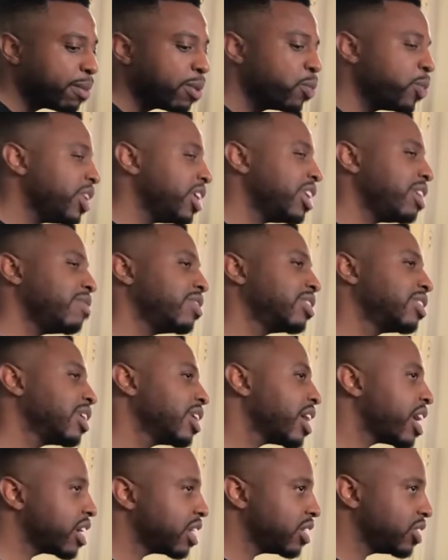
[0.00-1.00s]
I remember we didn't even
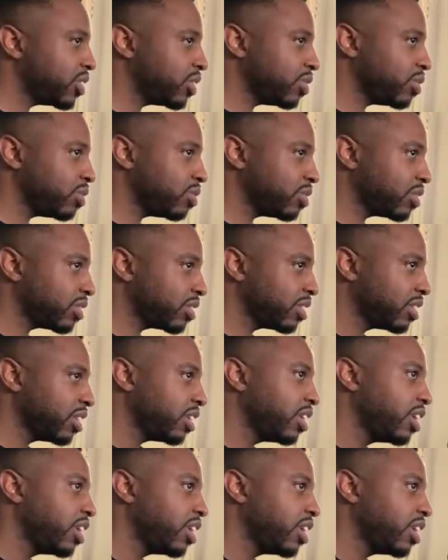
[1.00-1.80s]
sell out of the shoes.